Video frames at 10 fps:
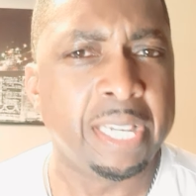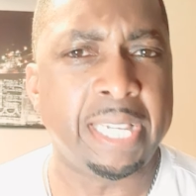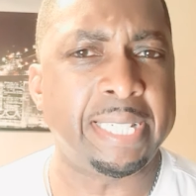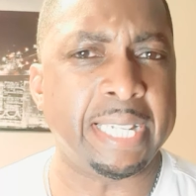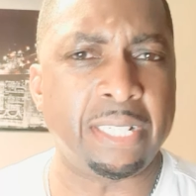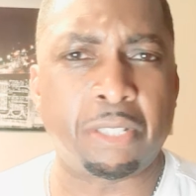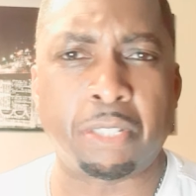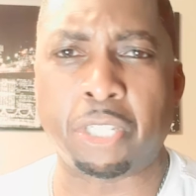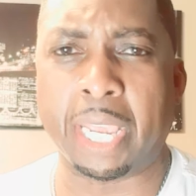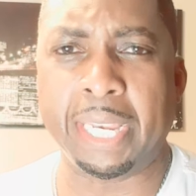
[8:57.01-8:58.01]
He didn't
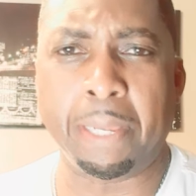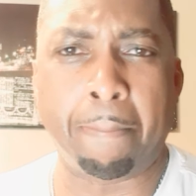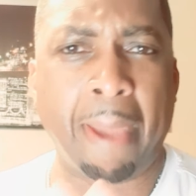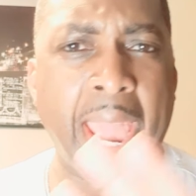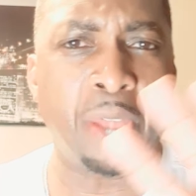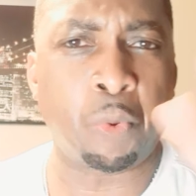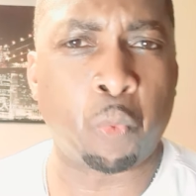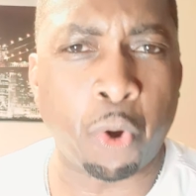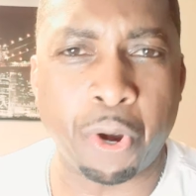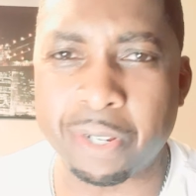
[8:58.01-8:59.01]
say any bad
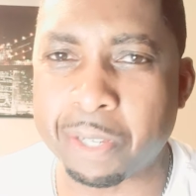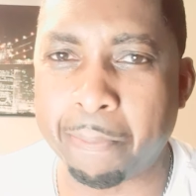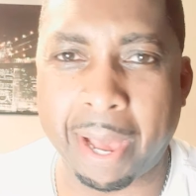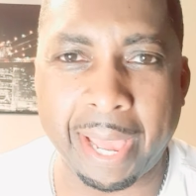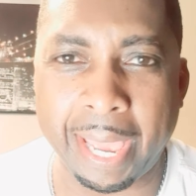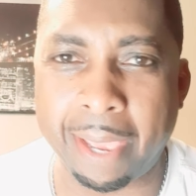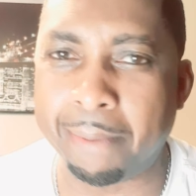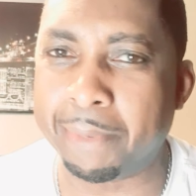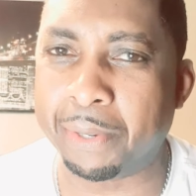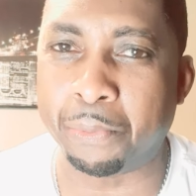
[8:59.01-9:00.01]
words about
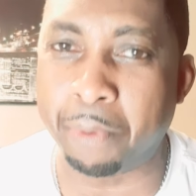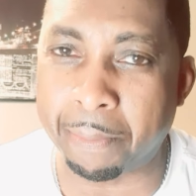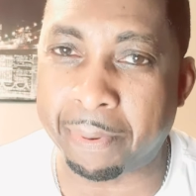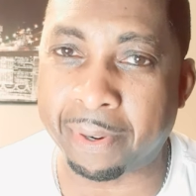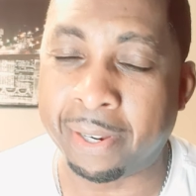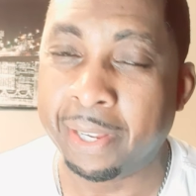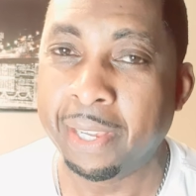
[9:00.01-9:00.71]
Haman. Remember,